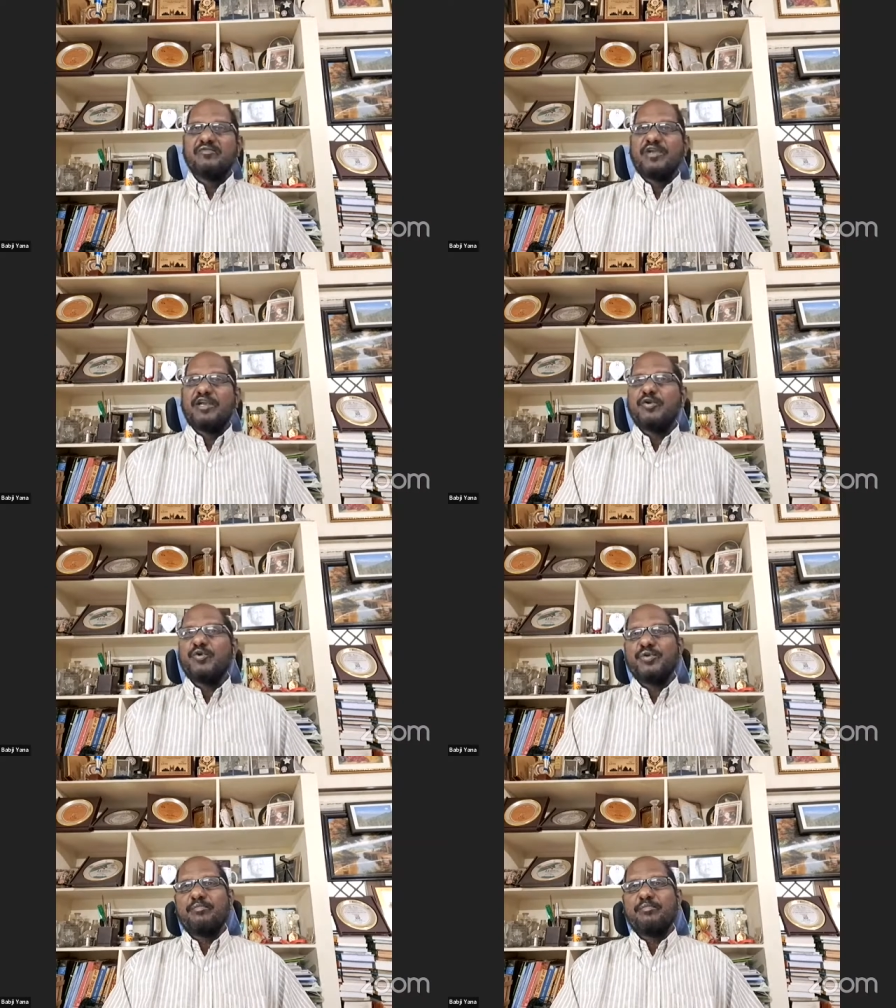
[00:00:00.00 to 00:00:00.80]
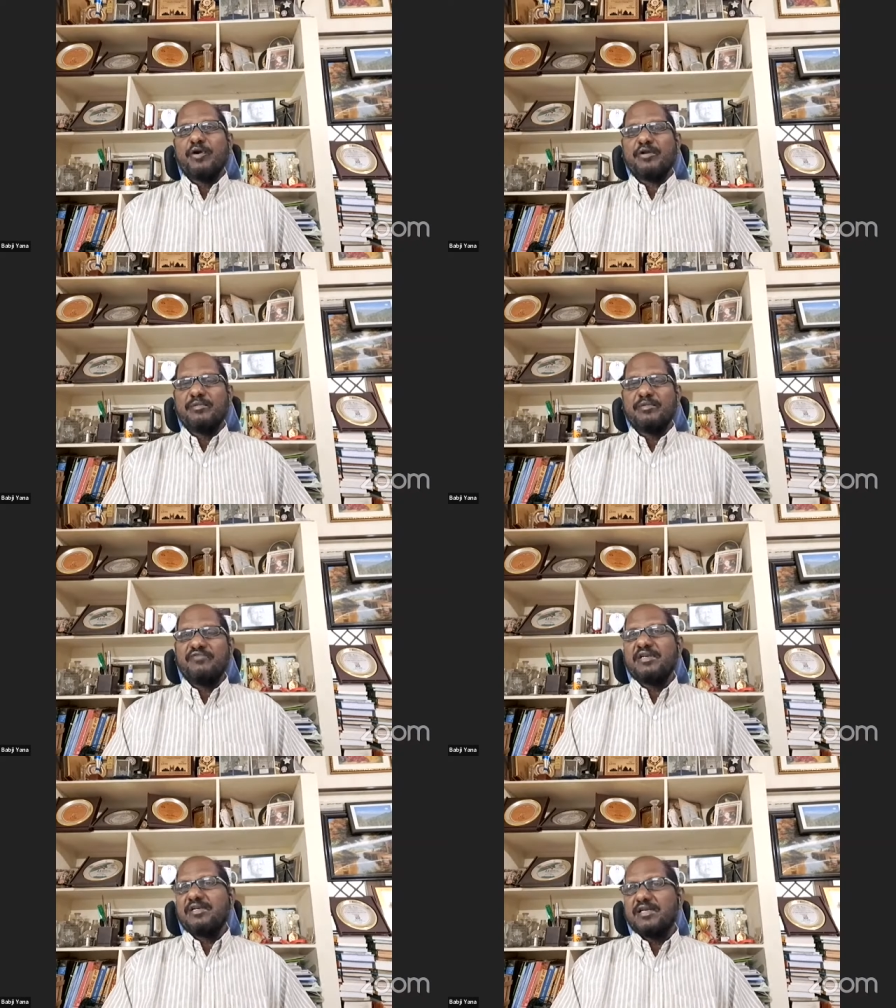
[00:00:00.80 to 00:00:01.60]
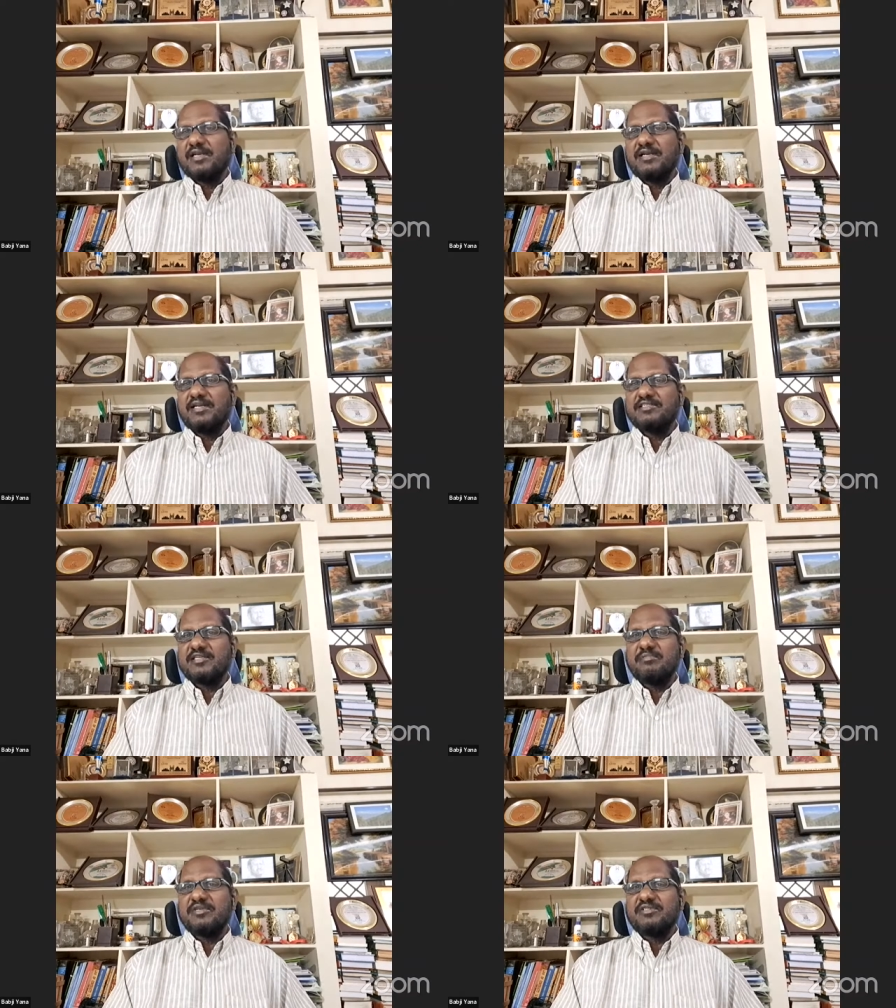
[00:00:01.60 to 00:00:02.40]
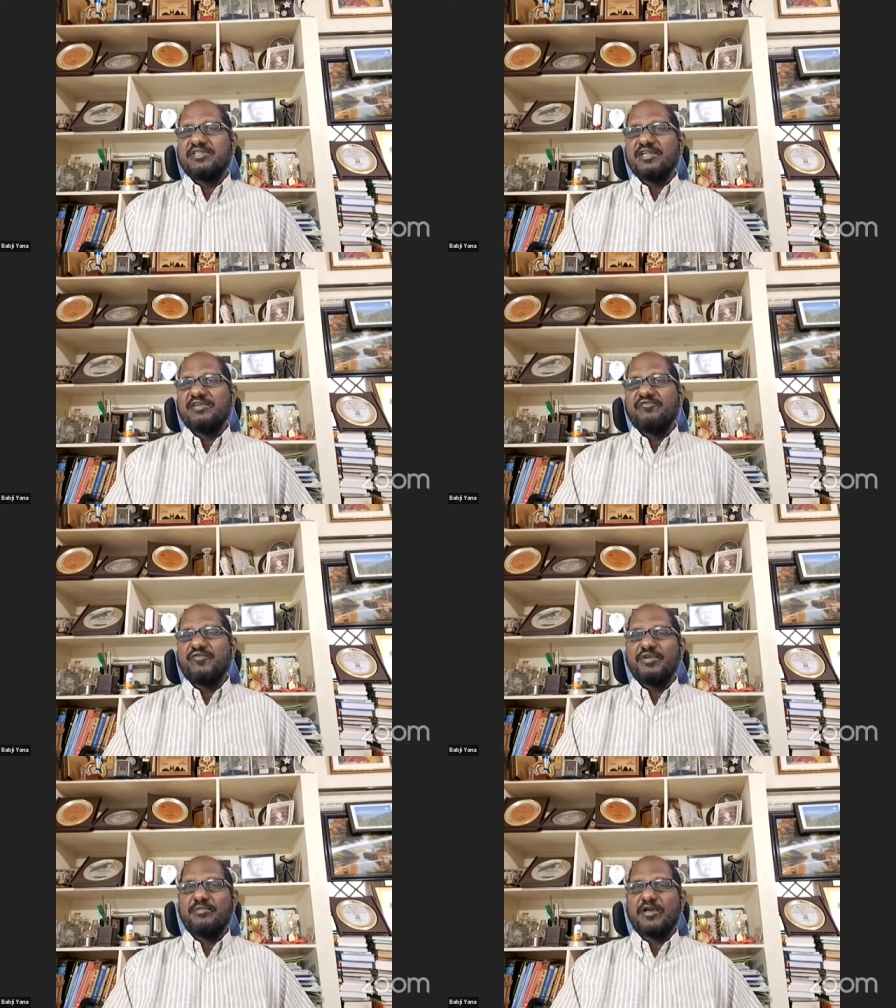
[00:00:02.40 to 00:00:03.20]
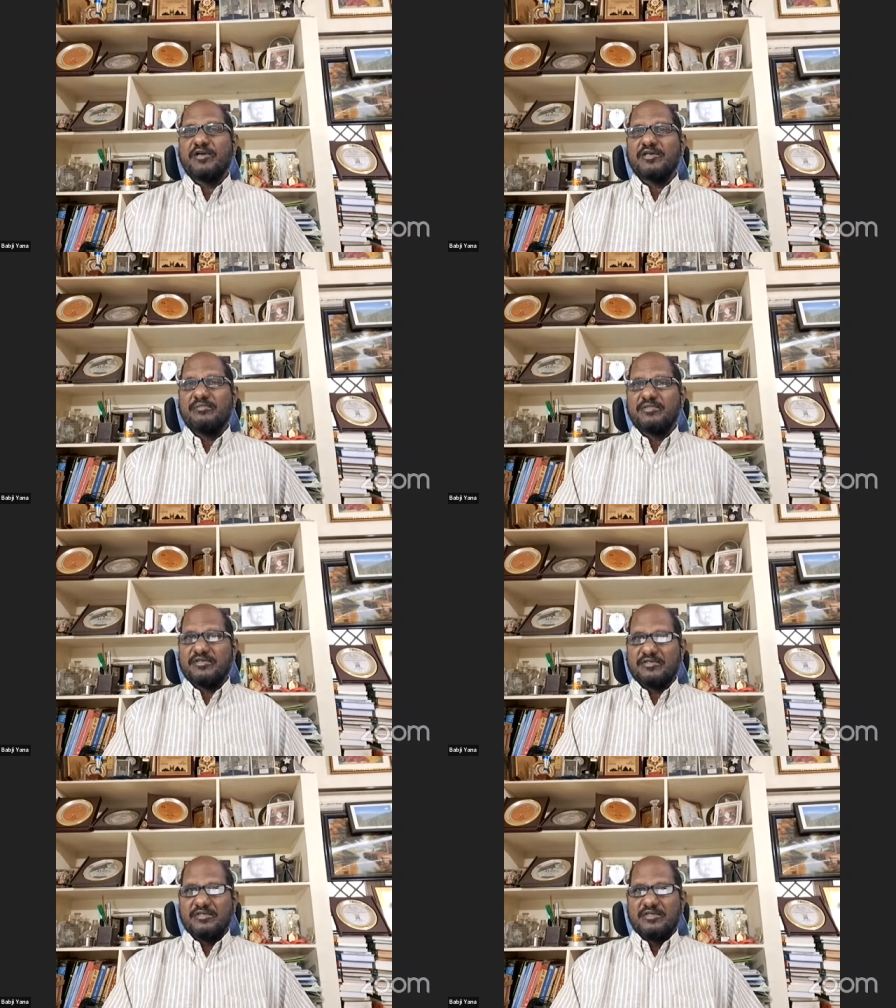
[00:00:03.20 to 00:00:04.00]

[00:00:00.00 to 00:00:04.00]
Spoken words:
1 and 2 in block number 1 and lesson number 3 and 4 in block number